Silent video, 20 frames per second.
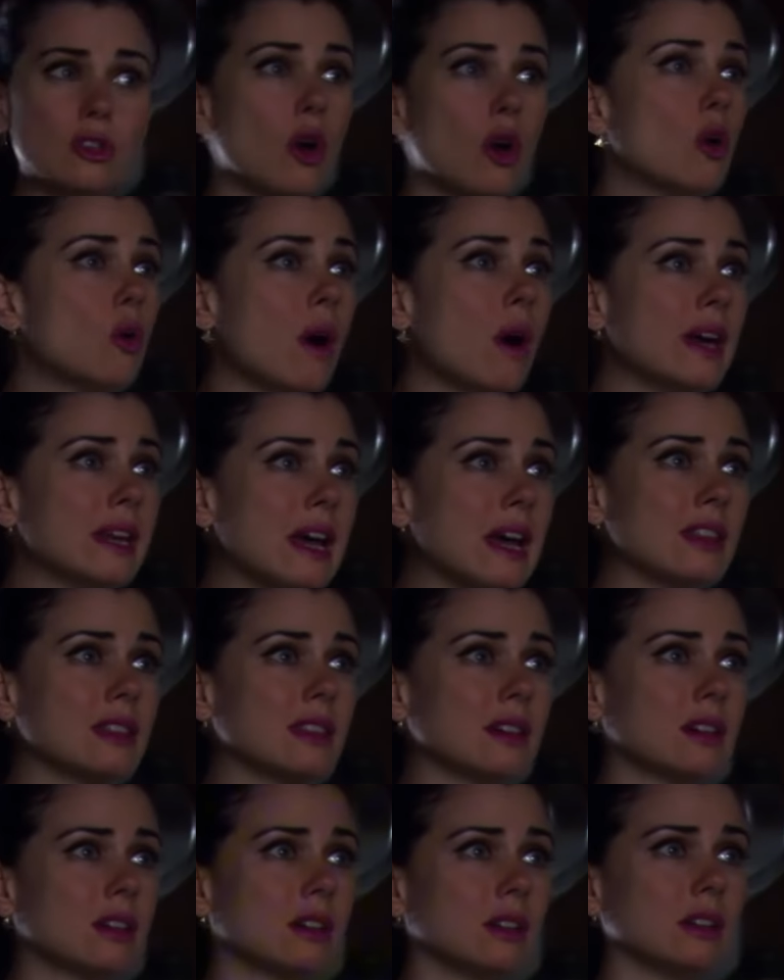so
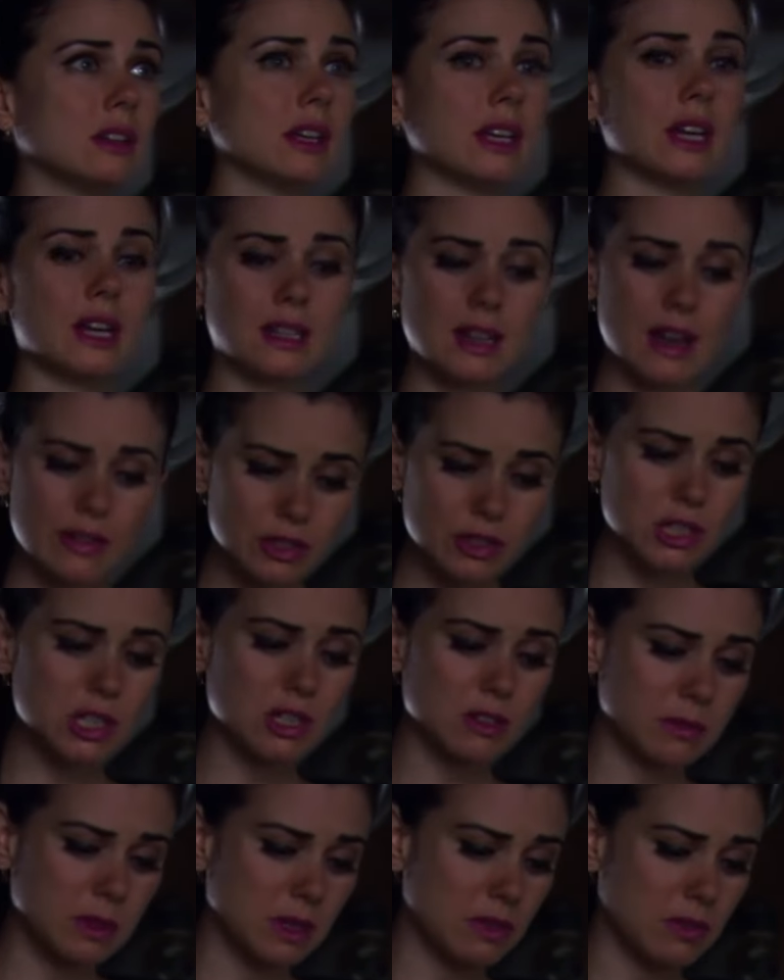unethical, and I never
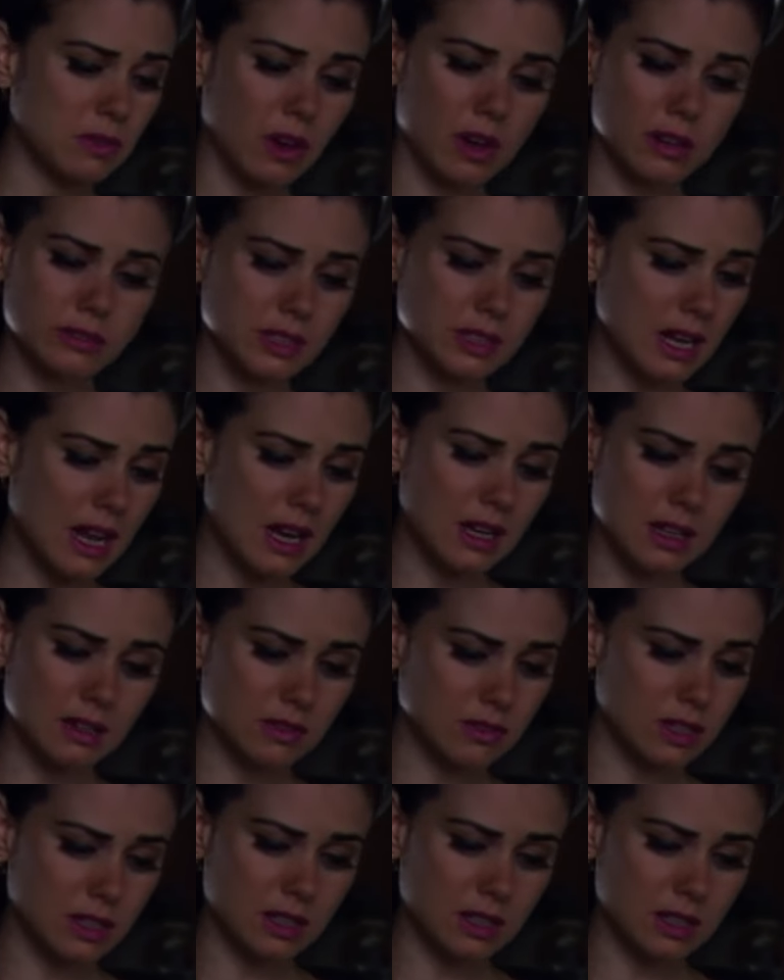should have been involved in any